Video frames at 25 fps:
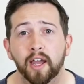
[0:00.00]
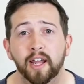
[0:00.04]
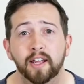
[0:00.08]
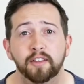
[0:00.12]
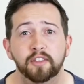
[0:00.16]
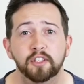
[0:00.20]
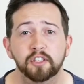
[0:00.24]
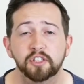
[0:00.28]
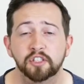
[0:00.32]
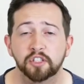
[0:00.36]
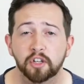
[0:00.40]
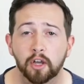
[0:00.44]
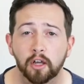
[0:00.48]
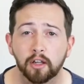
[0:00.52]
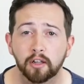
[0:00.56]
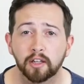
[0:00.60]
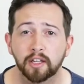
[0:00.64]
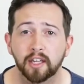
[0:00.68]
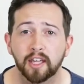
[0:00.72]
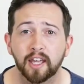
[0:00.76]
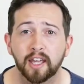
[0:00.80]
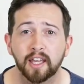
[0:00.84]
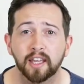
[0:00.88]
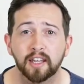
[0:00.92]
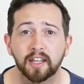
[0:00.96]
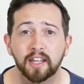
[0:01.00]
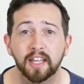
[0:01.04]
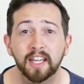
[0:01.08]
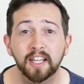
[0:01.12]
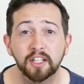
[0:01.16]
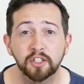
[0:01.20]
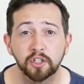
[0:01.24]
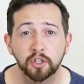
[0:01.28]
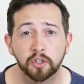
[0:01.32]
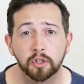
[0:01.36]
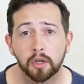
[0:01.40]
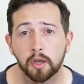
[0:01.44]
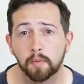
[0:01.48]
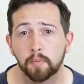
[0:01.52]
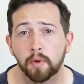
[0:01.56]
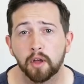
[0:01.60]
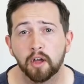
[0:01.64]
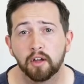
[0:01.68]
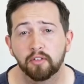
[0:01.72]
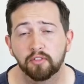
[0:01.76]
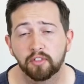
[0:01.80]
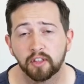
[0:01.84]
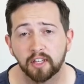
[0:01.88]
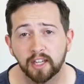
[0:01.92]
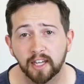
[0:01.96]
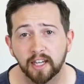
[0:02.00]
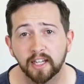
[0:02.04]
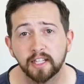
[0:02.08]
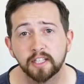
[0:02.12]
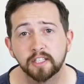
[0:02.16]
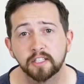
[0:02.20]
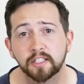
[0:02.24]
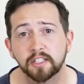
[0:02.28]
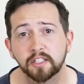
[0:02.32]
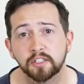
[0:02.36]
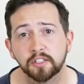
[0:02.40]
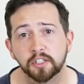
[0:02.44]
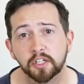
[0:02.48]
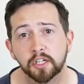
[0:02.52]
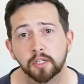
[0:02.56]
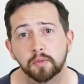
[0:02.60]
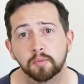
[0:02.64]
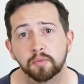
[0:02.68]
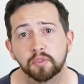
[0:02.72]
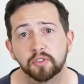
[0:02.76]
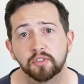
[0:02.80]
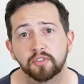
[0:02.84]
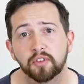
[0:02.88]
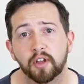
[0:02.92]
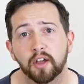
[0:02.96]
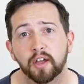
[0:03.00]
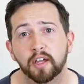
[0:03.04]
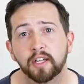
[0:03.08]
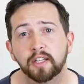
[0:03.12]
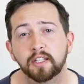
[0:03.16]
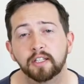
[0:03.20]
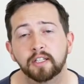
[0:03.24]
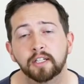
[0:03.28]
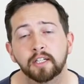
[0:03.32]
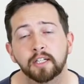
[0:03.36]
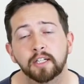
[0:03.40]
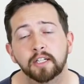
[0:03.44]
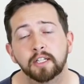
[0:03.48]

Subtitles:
I had the Silent King, and he took up half the case in terms of height.